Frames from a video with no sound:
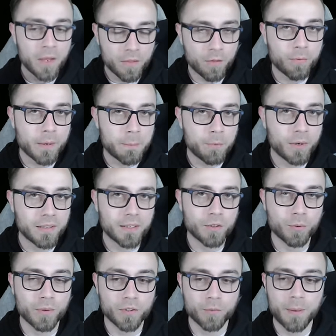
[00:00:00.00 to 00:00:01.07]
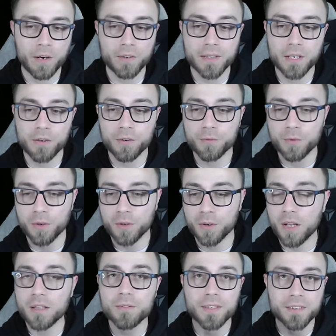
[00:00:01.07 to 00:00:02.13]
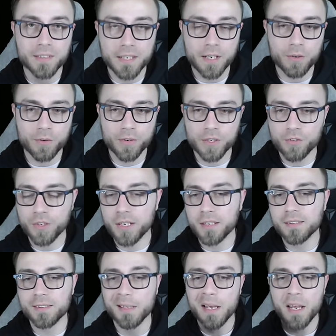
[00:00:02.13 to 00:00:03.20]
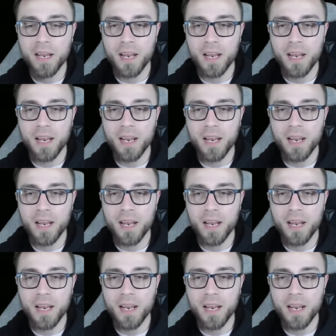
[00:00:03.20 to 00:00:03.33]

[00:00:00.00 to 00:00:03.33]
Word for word: The three points into Inspiring Leader for all of us to get crit chance,